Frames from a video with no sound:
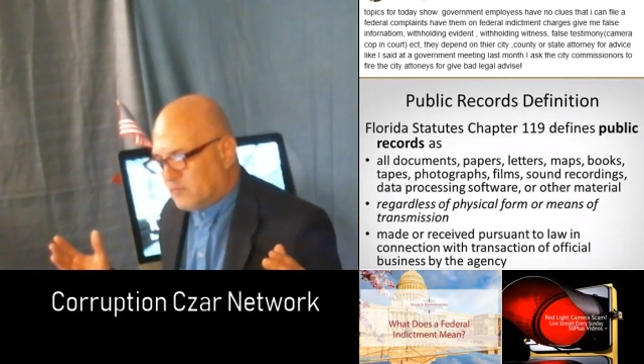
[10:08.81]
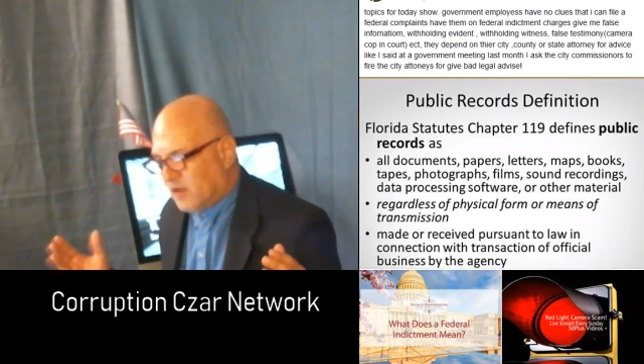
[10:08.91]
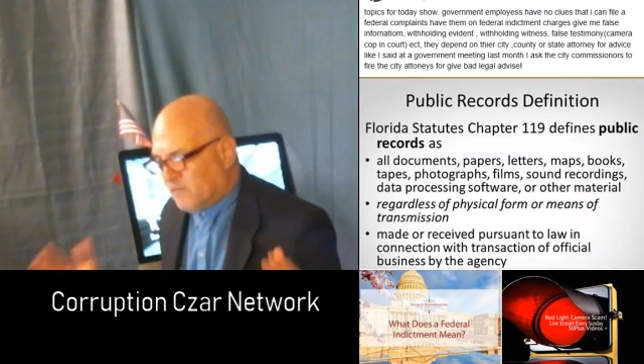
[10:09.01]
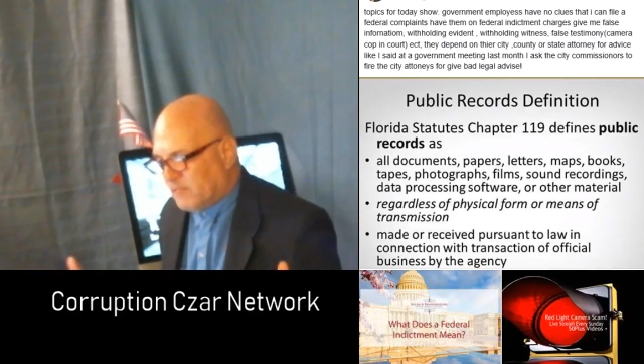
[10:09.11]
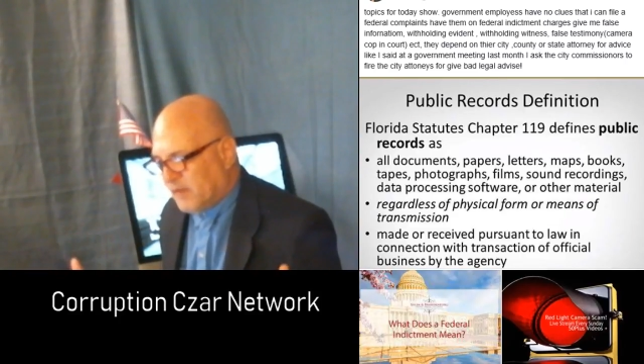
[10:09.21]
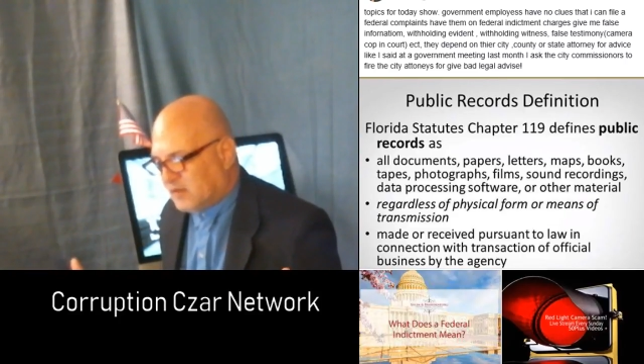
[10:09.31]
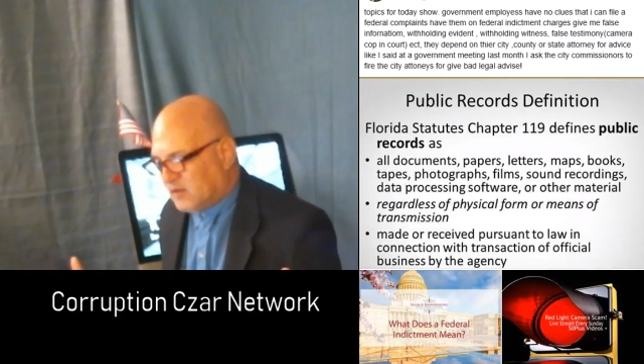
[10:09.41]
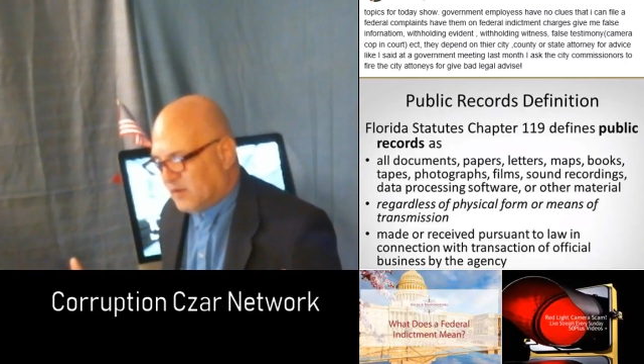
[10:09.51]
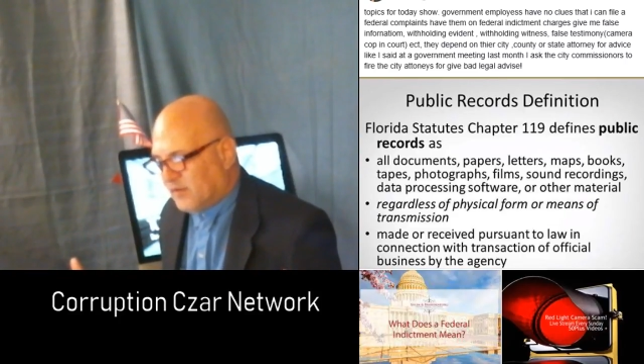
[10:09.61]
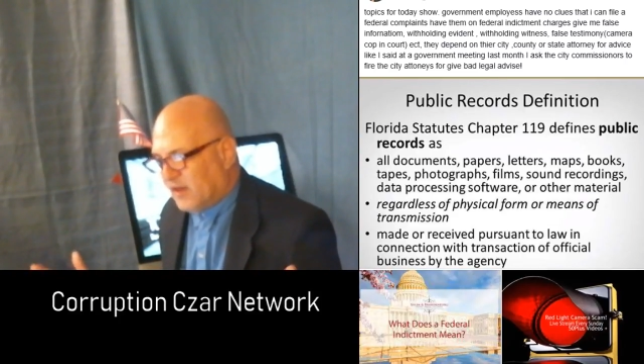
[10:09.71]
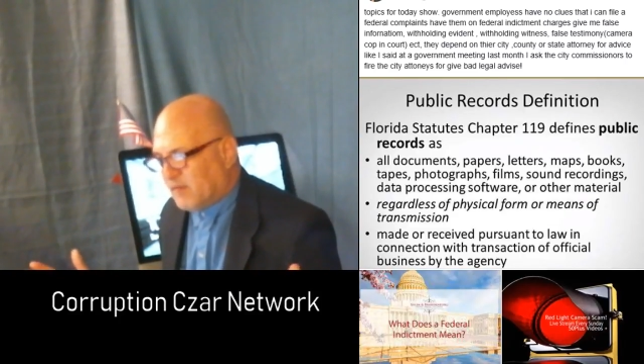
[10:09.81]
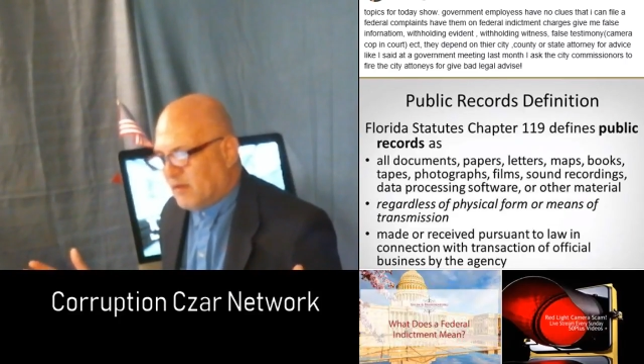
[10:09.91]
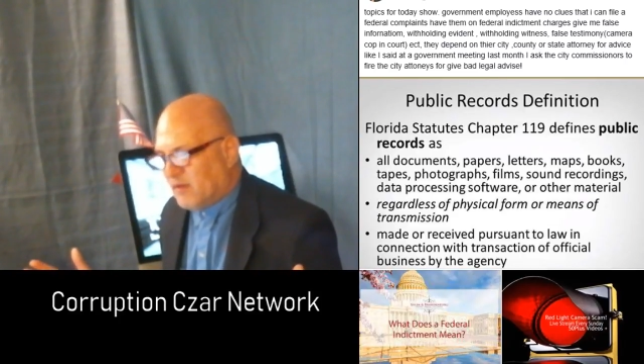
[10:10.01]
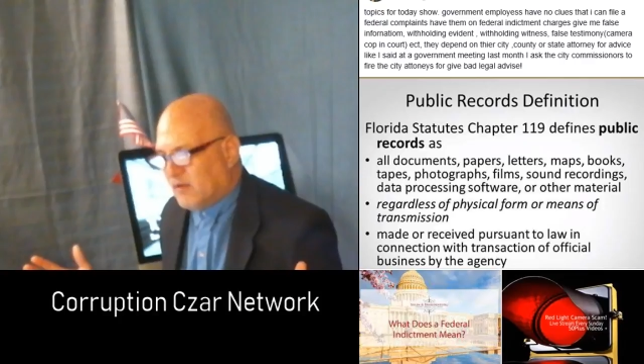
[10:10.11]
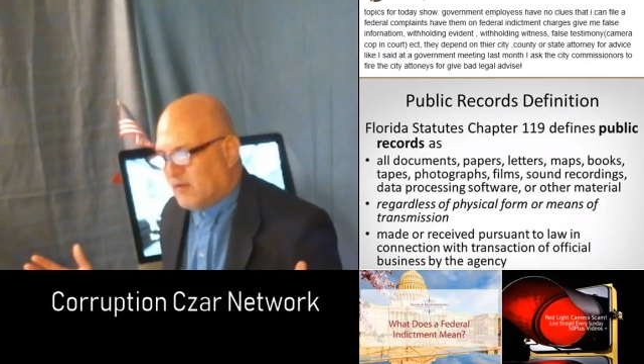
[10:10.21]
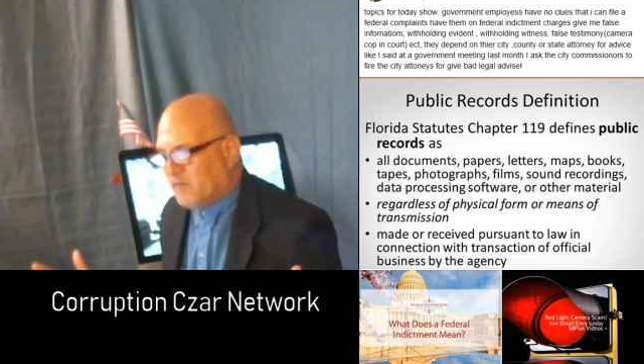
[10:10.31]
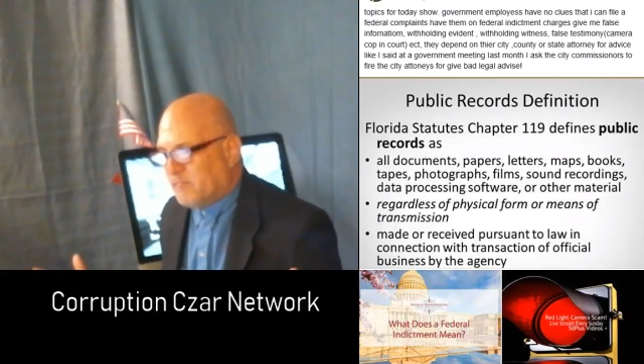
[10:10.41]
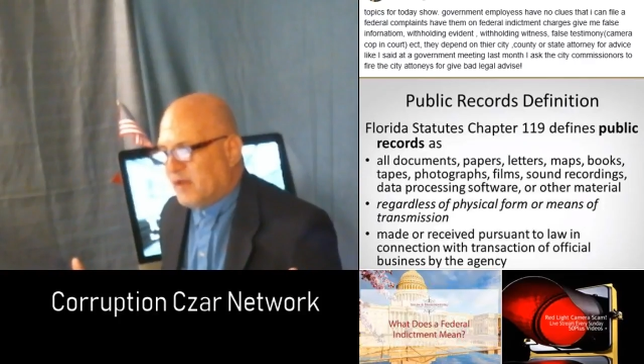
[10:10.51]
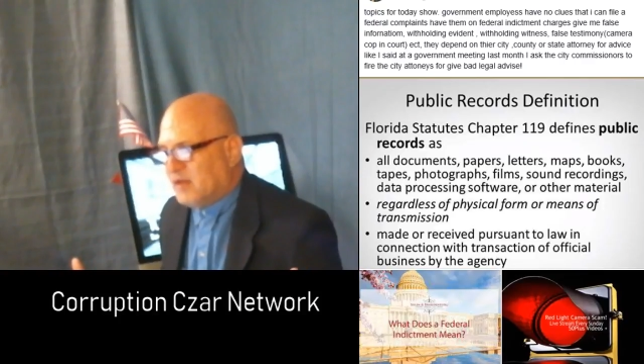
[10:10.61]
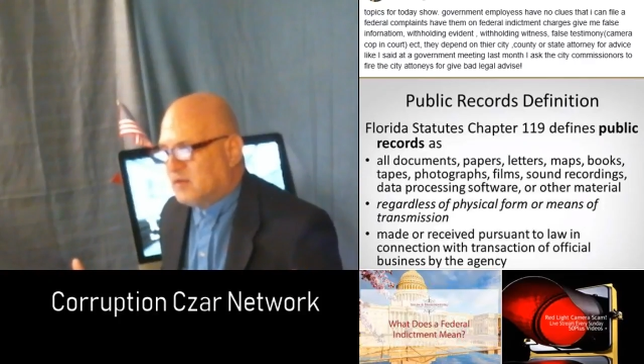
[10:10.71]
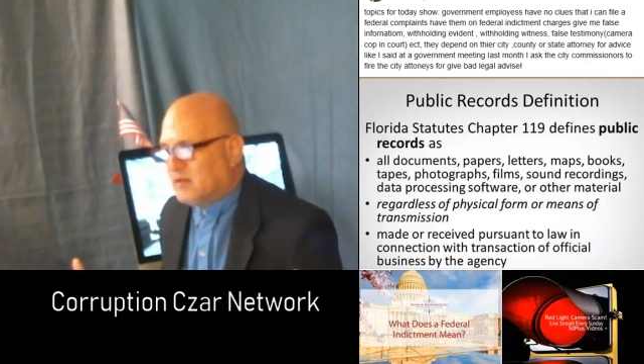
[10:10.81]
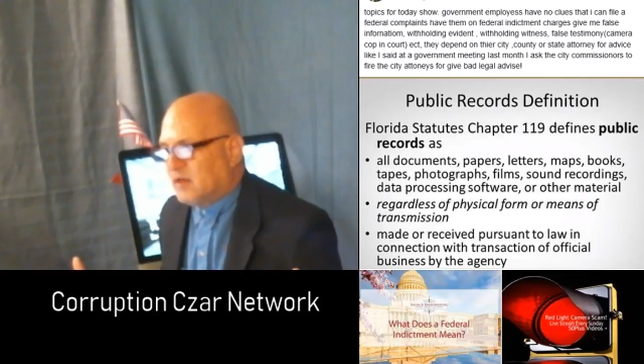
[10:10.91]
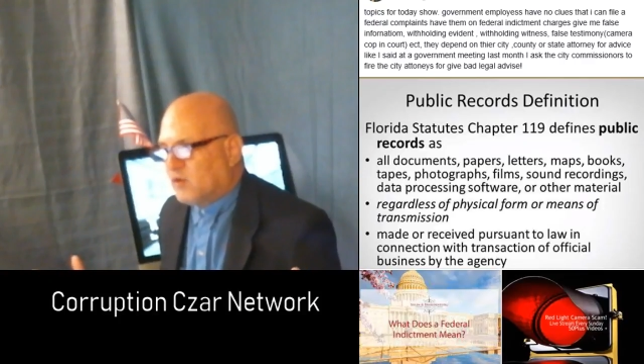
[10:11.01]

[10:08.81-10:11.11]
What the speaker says: Information, they give you information they